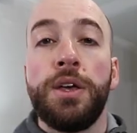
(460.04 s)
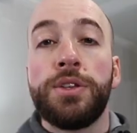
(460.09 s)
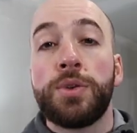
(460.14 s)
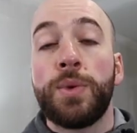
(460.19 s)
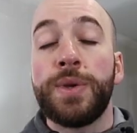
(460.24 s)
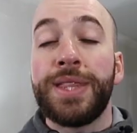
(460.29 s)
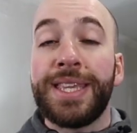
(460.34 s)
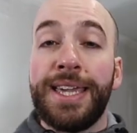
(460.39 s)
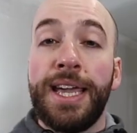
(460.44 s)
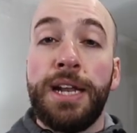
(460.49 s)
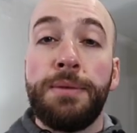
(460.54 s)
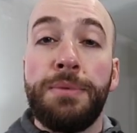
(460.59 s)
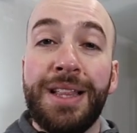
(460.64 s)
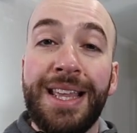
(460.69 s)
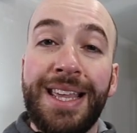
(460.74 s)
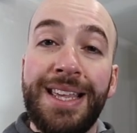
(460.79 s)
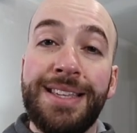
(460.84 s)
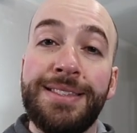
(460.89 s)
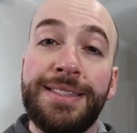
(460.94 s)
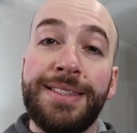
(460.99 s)
So when the
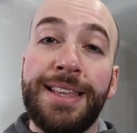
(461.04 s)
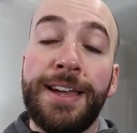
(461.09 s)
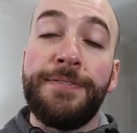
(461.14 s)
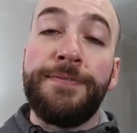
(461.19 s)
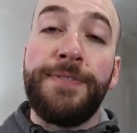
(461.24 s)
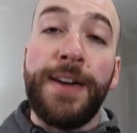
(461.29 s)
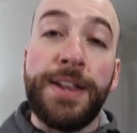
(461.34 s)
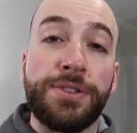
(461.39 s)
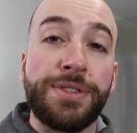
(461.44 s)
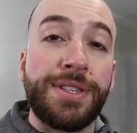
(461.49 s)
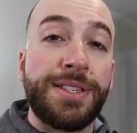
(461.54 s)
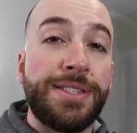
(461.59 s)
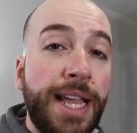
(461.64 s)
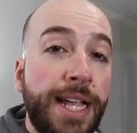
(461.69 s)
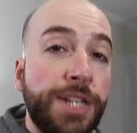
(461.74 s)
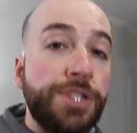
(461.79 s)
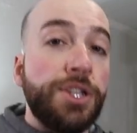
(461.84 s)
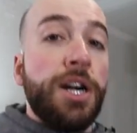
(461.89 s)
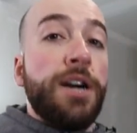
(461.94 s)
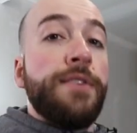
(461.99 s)
kettlebell is in that final
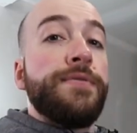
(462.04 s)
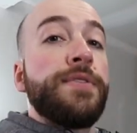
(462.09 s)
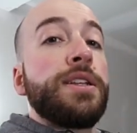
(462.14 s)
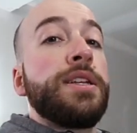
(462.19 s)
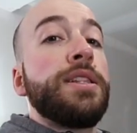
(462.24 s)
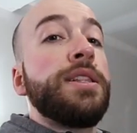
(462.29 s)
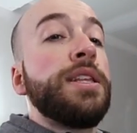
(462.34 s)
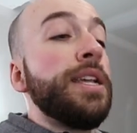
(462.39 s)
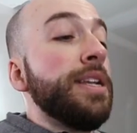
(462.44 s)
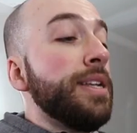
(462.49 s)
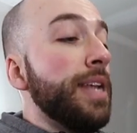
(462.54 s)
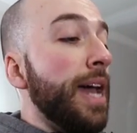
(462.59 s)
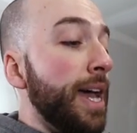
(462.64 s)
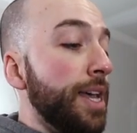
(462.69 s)
stage of the clean,